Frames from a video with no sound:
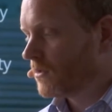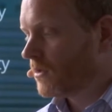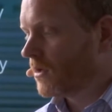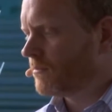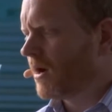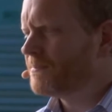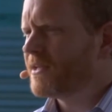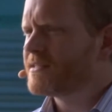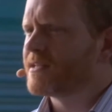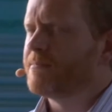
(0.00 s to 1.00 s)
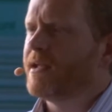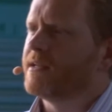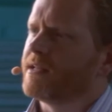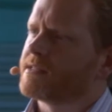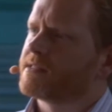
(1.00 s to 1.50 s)
Updates and
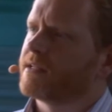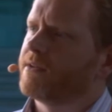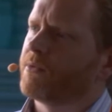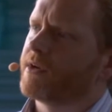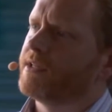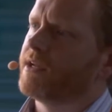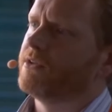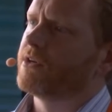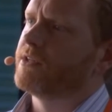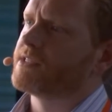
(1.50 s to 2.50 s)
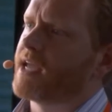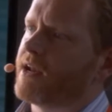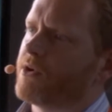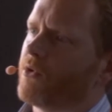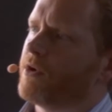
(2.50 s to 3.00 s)
maintenance. I think we're going to take a look at this
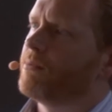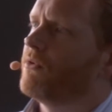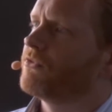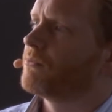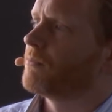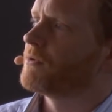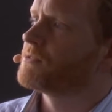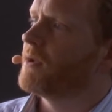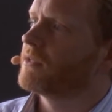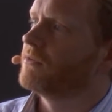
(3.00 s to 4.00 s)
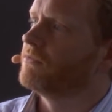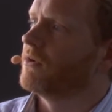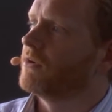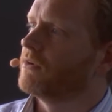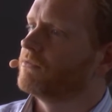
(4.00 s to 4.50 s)
category both from a perspective
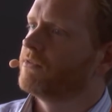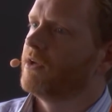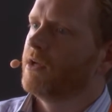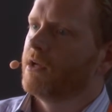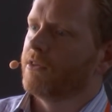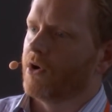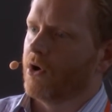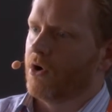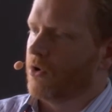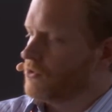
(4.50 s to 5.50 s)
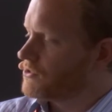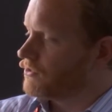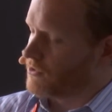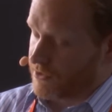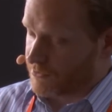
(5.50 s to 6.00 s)
of the
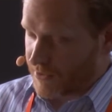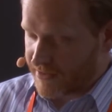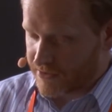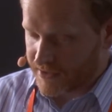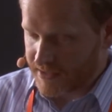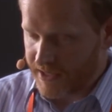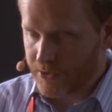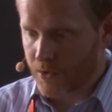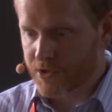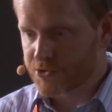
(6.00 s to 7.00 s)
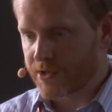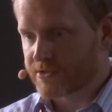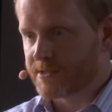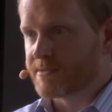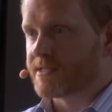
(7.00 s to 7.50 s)
host, or rather the container
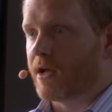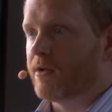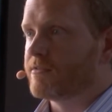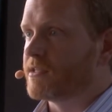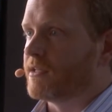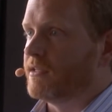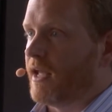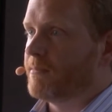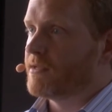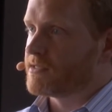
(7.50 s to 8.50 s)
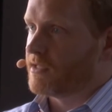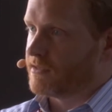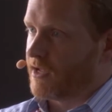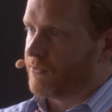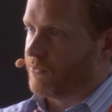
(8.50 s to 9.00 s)
orchestrators themselves and the daemons that
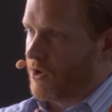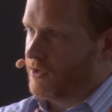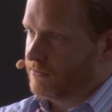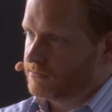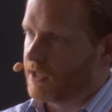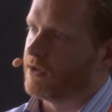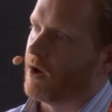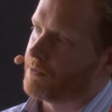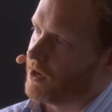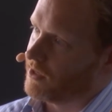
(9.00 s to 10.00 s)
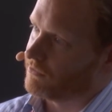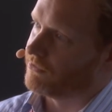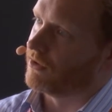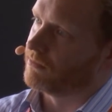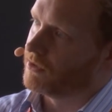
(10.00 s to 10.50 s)
they run, and upgrading
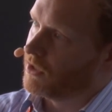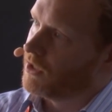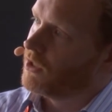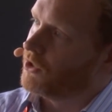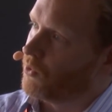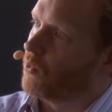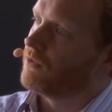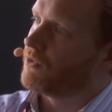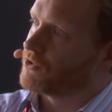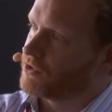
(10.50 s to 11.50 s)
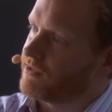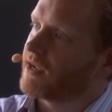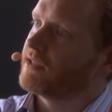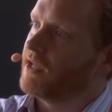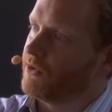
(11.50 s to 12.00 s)
from one version of that
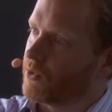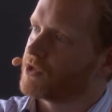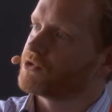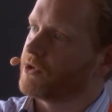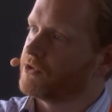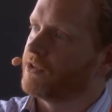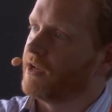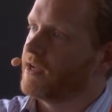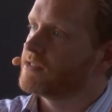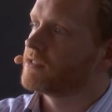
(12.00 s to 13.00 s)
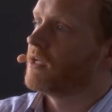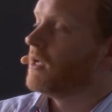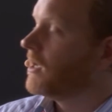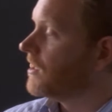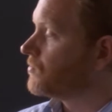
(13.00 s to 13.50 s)
container orchestrator to the next,
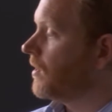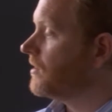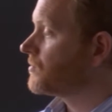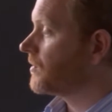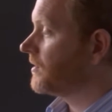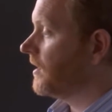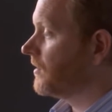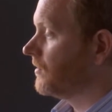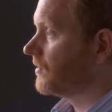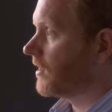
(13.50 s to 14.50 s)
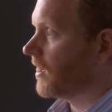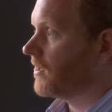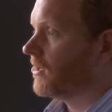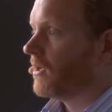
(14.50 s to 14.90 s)
as well as we're going to take a look at